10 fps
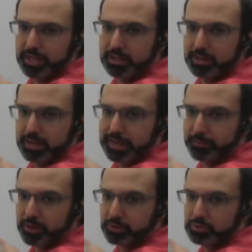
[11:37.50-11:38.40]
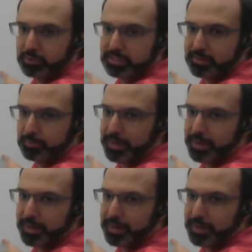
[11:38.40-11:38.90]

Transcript: and then we're going to go 20 steps